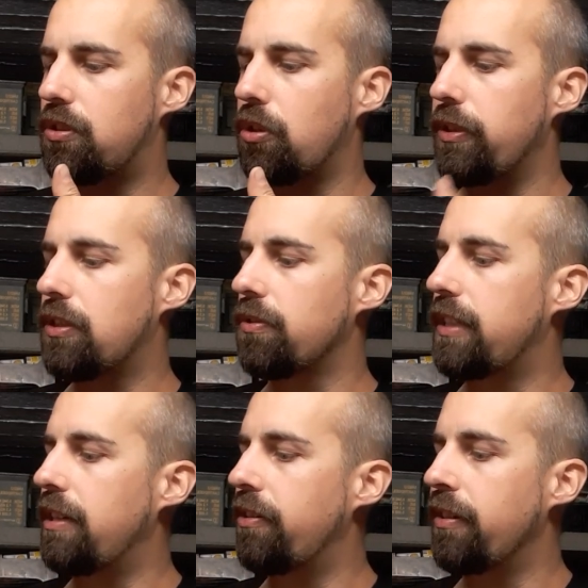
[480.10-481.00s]
storage
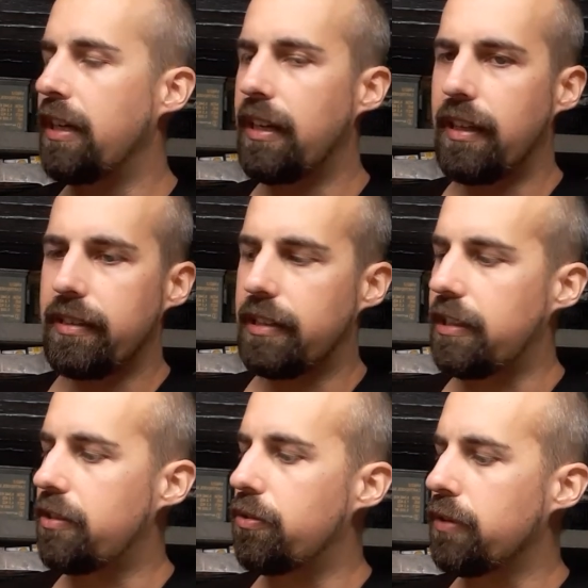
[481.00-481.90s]
container that
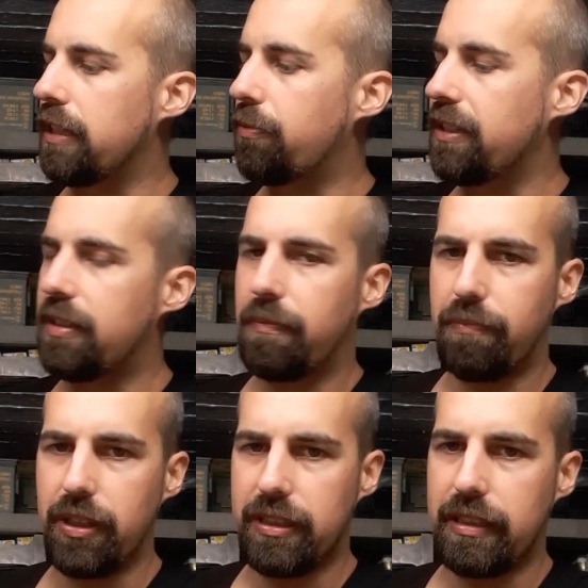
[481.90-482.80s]
they don't get wet.
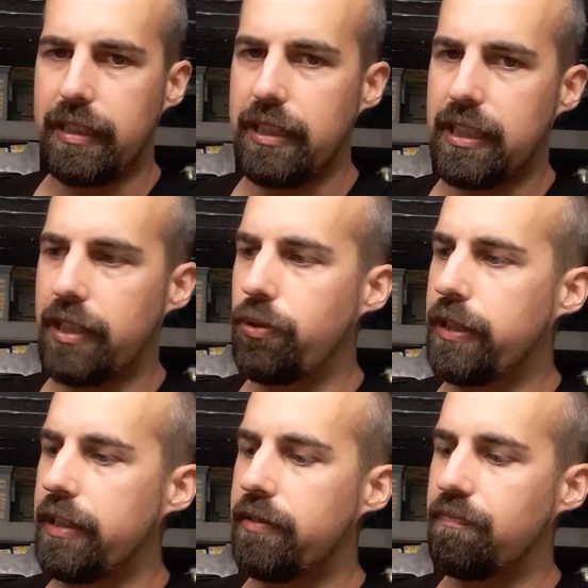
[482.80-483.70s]
But this you
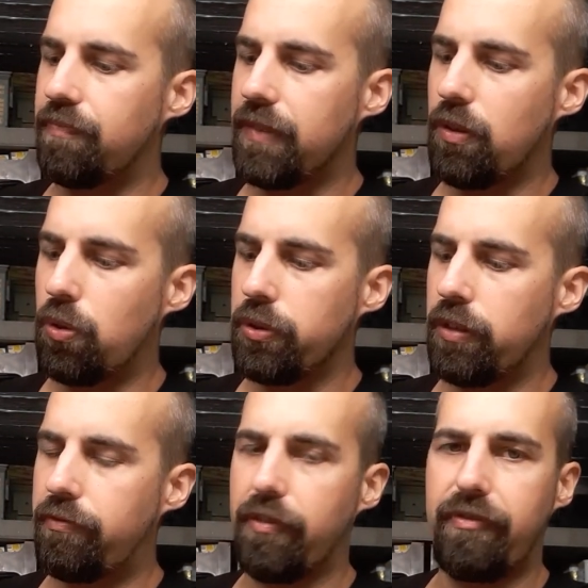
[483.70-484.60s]
can hold
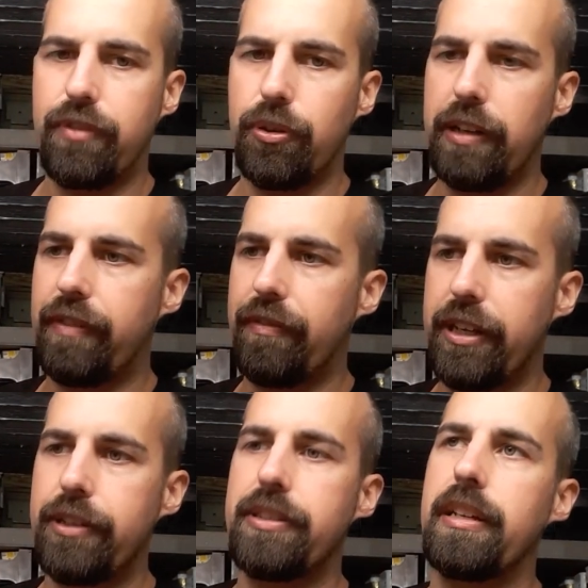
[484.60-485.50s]
on for 35
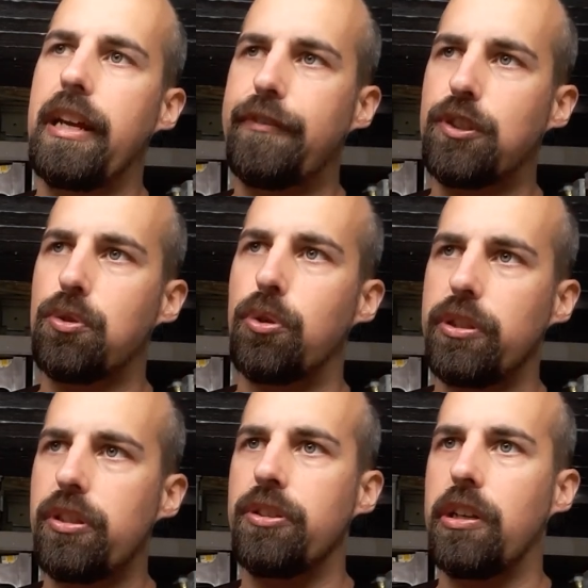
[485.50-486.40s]
years if
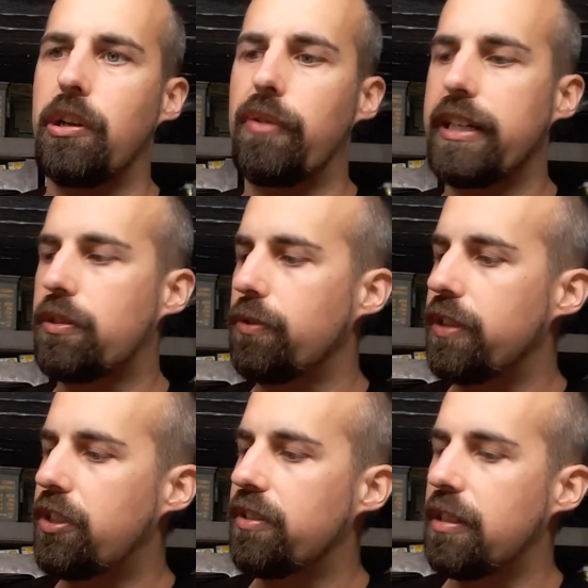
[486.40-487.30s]
stored under the right
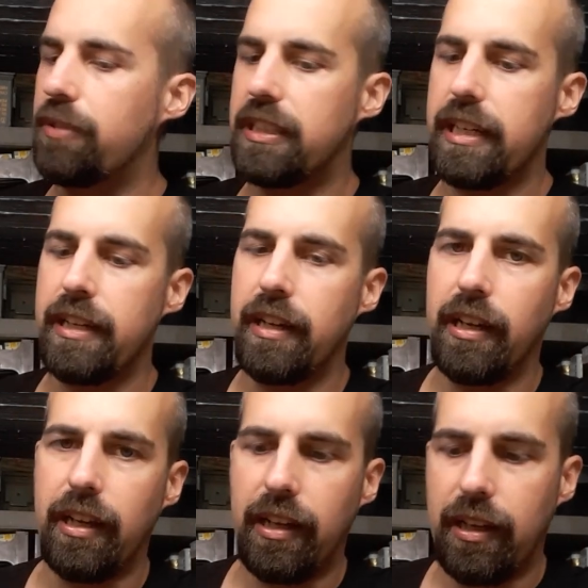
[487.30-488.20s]
conditions, I would say.
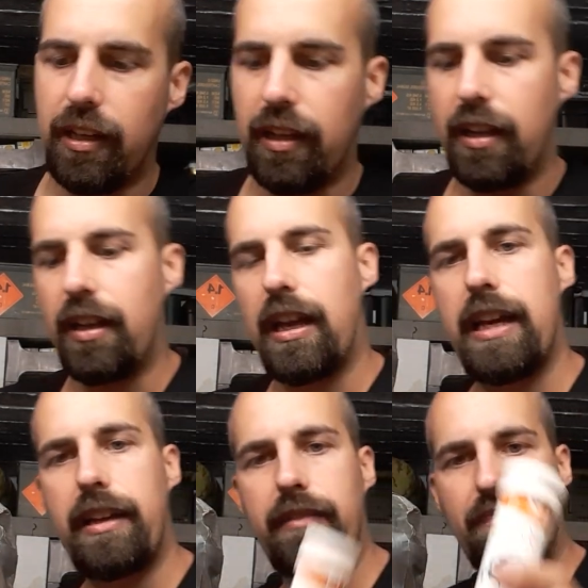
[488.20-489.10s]

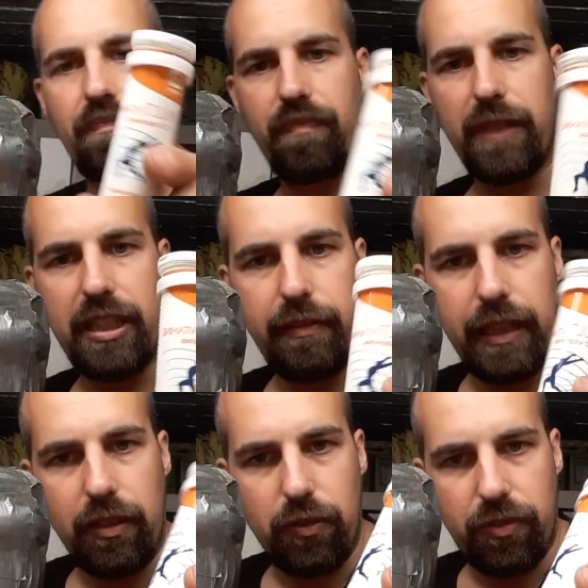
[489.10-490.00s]
And the same
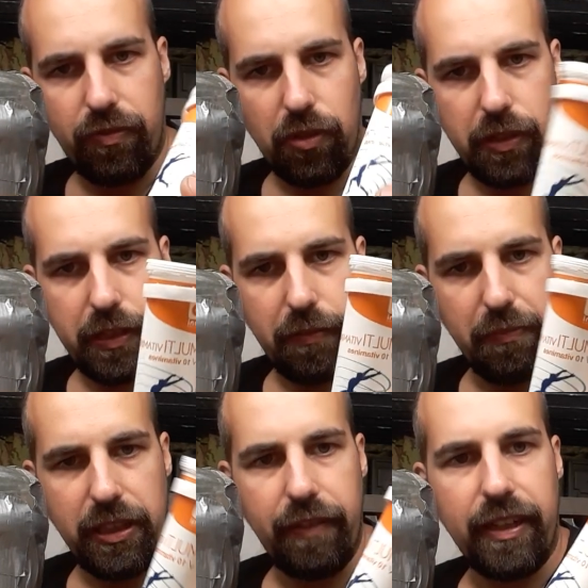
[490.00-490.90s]
thing goes for
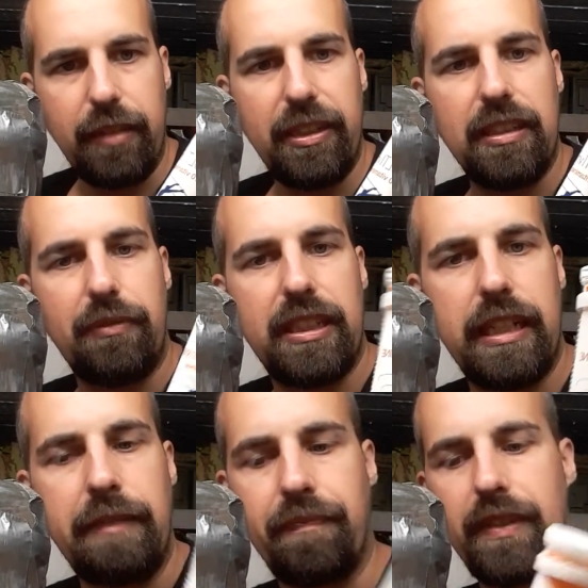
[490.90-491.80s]
multivitamins, I would
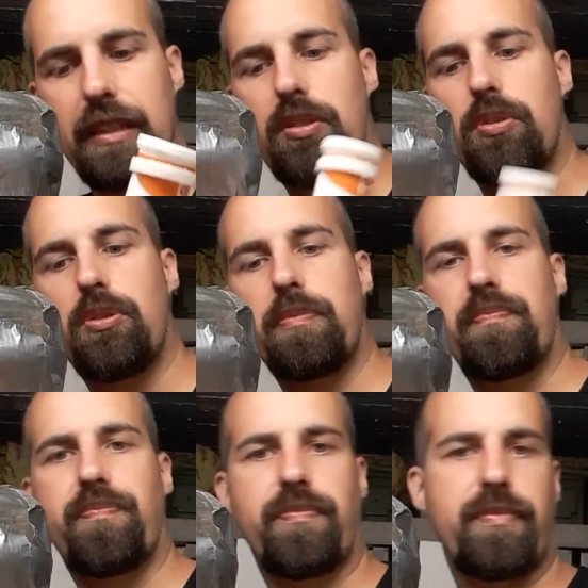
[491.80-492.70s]
say. So
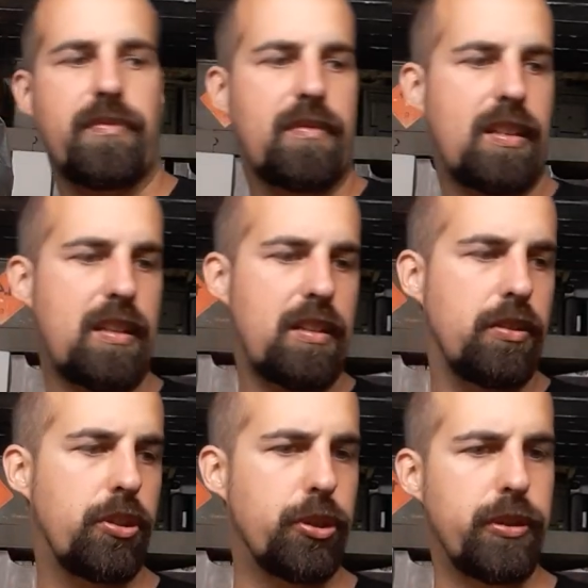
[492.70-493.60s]

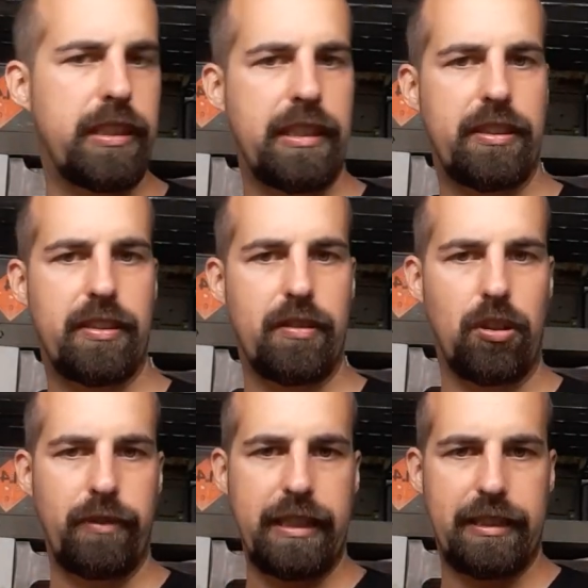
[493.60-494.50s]
the choice is
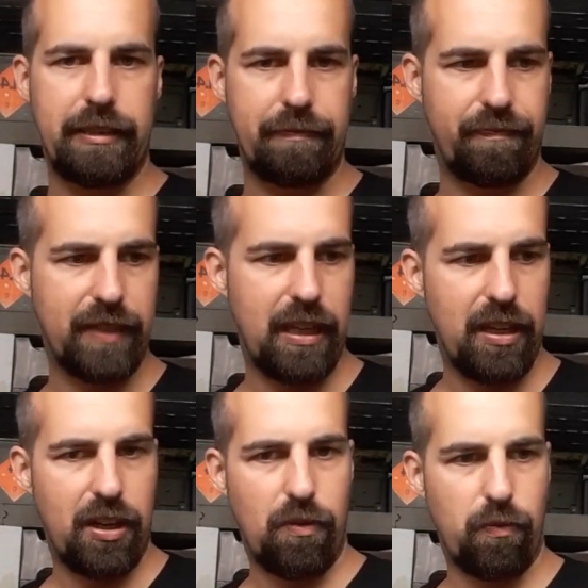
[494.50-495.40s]
always
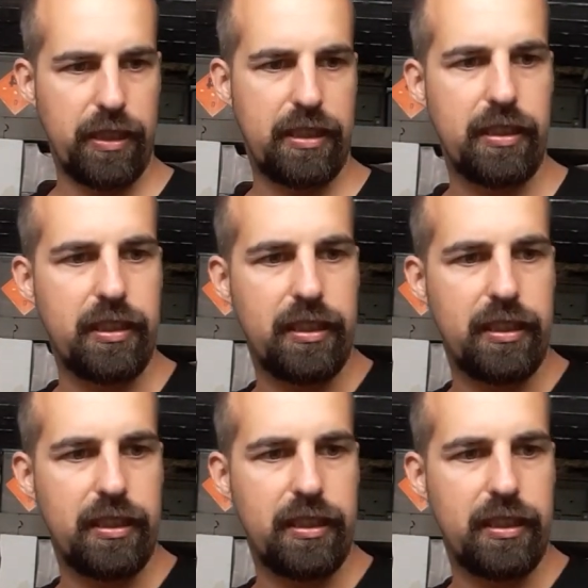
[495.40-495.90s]
what's